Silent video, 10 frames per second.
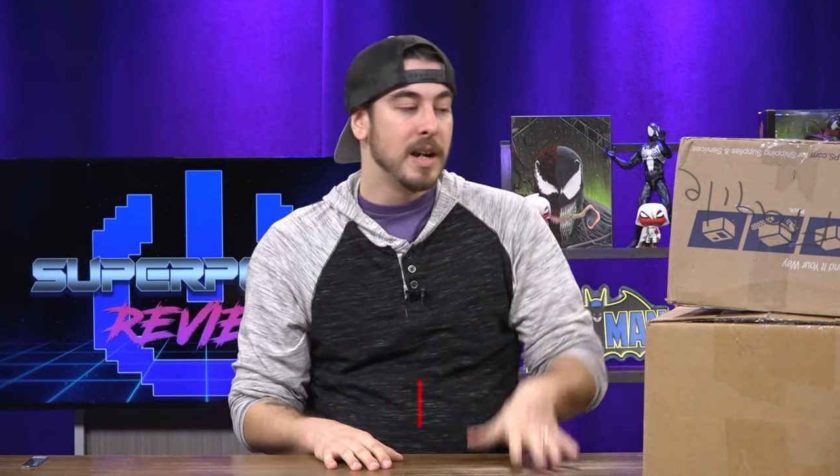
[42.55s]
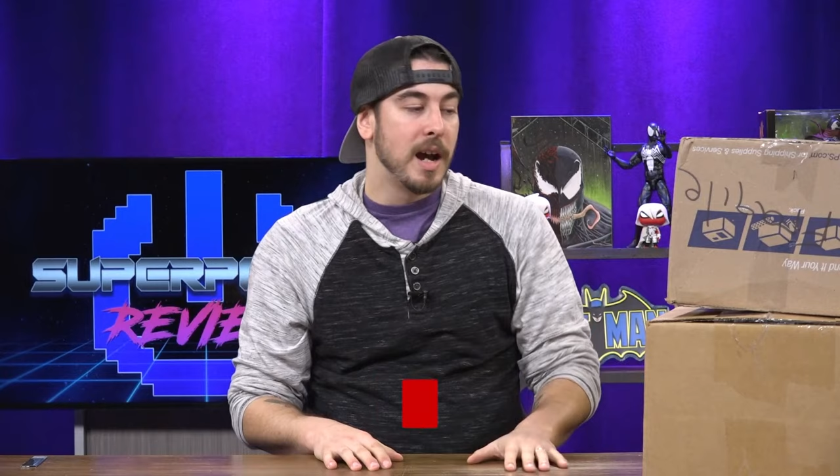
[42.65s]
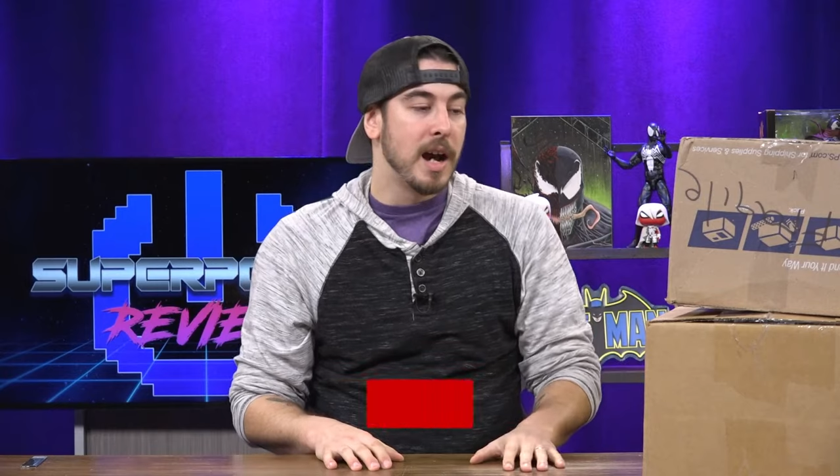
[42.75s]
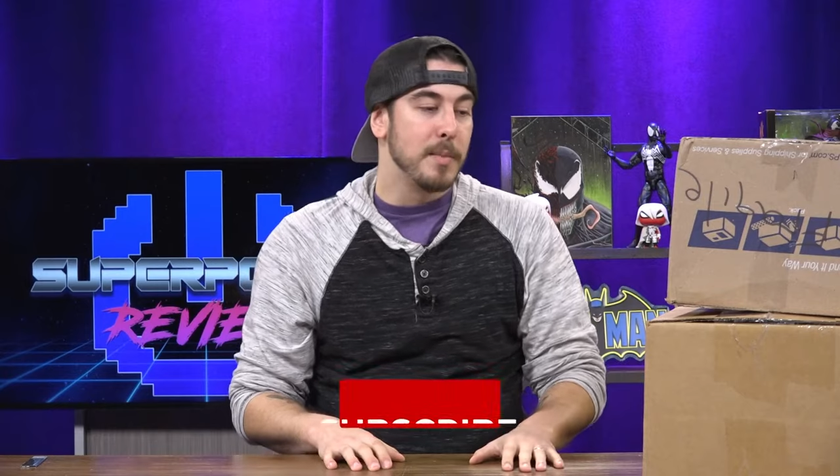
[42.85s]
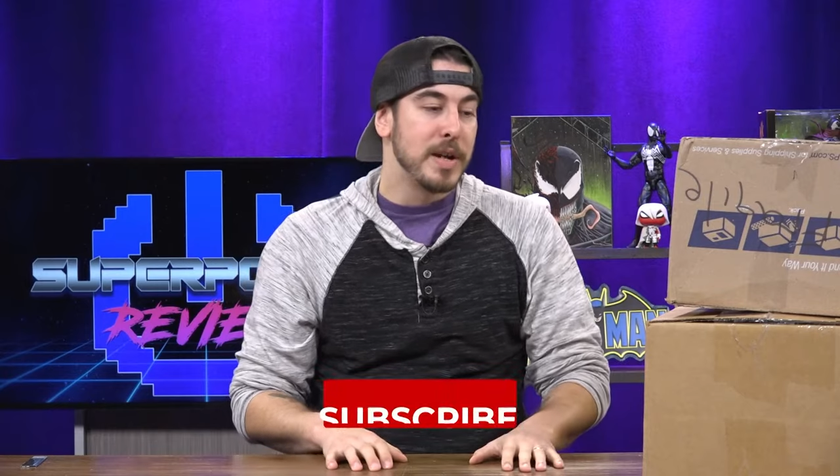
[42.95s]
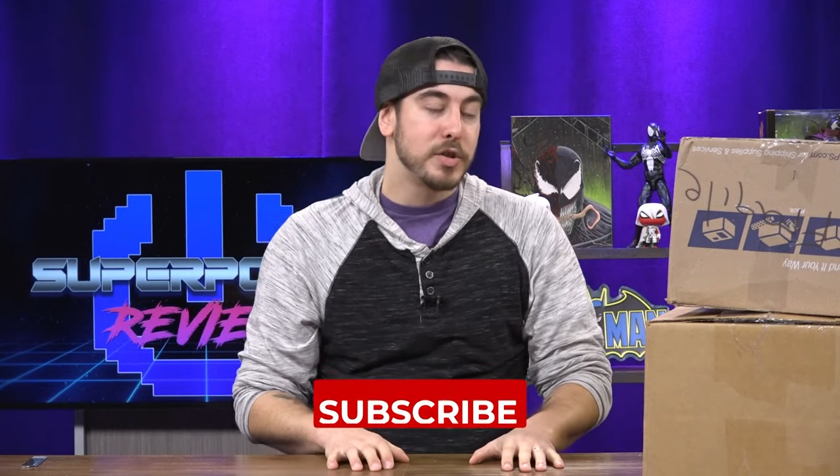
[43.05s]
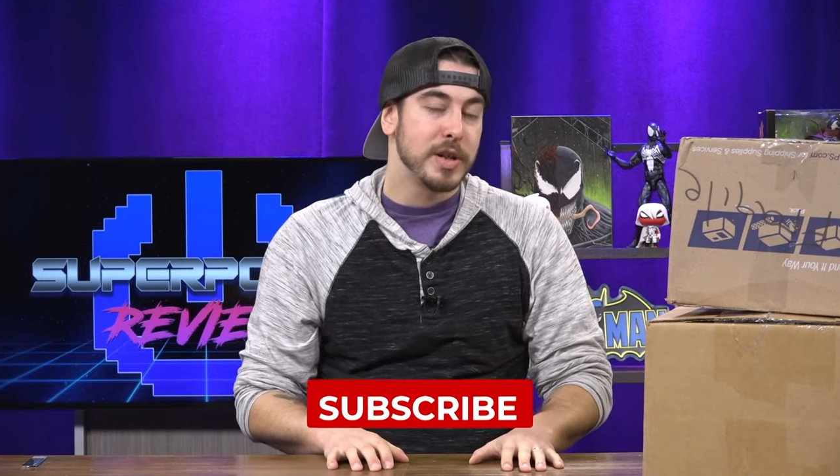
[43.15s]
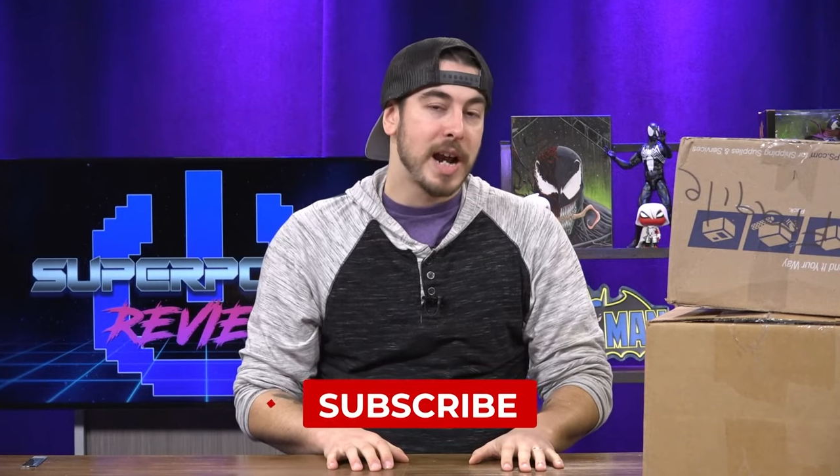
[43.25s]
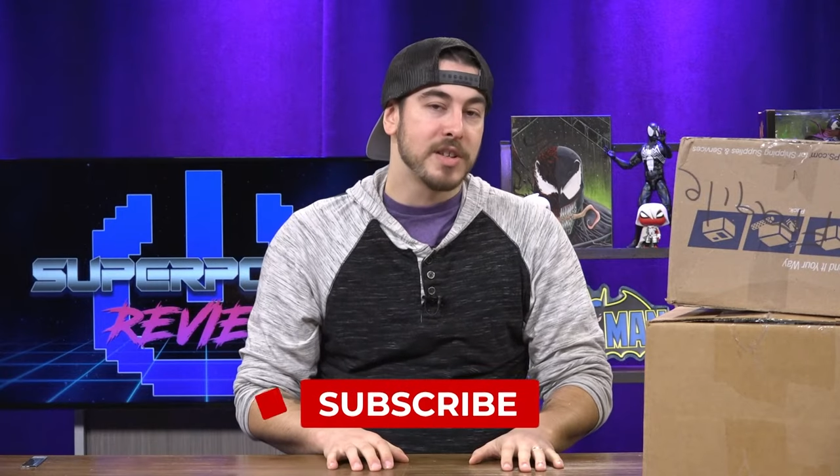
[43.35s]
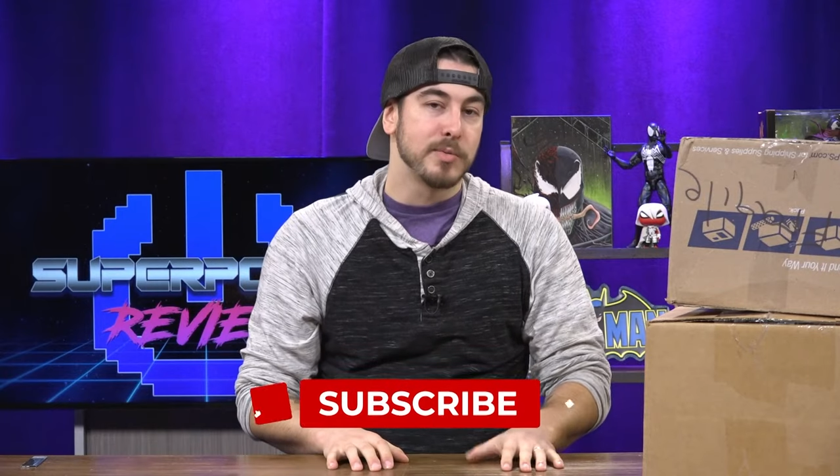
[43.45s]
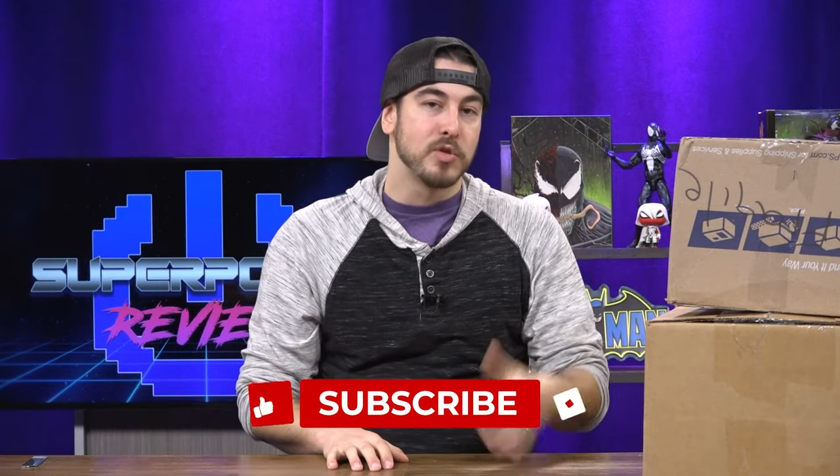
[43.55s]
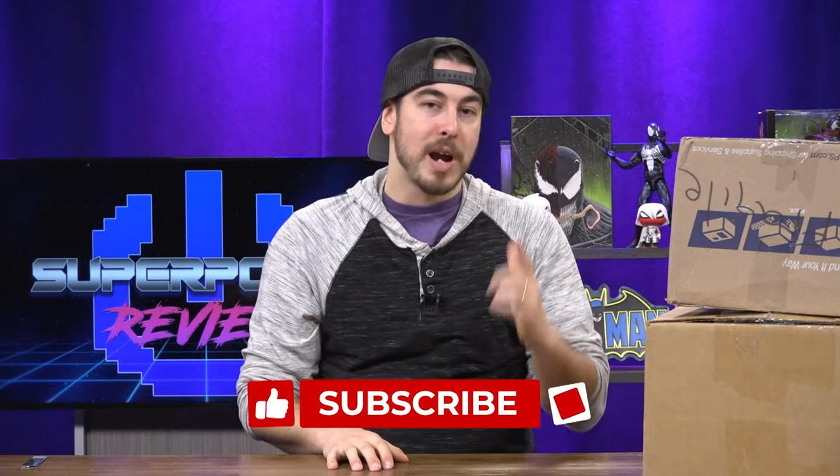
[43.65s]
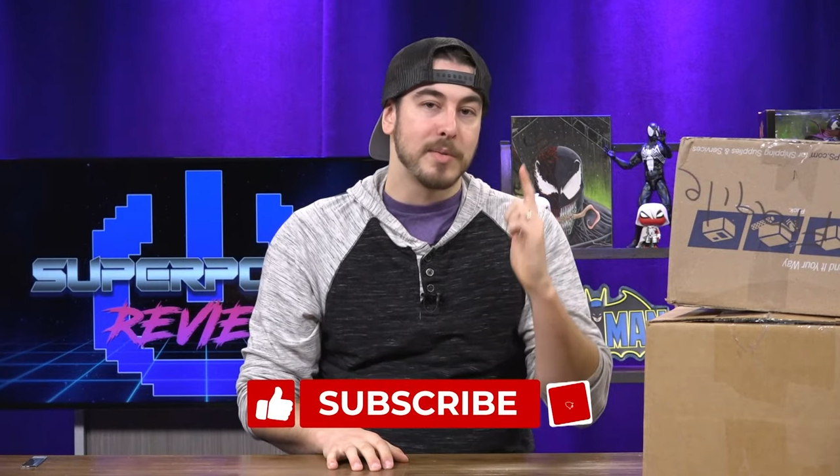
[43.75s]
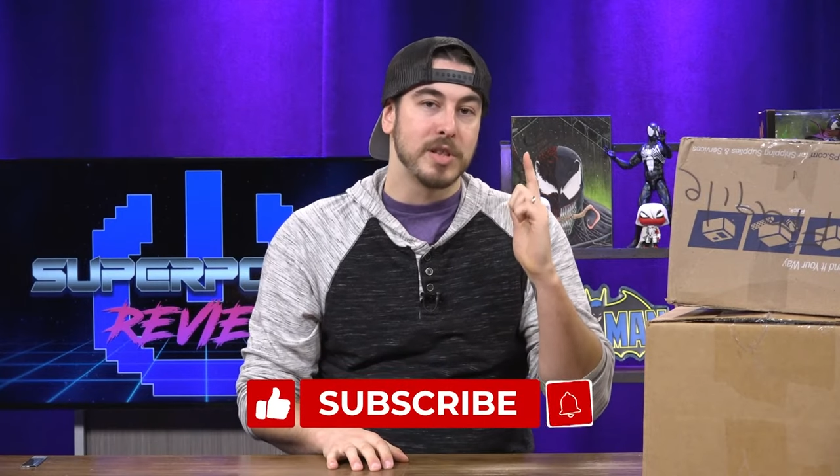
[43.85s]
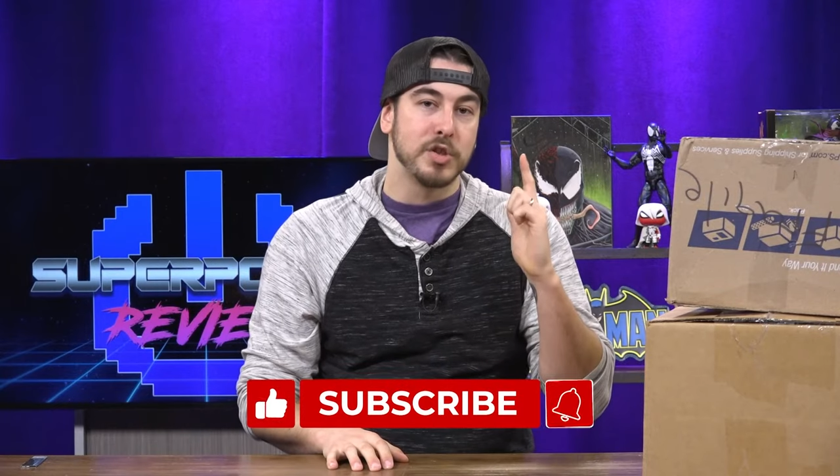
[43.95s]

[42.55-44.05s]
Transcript: uh, make sure you guys subscribe to the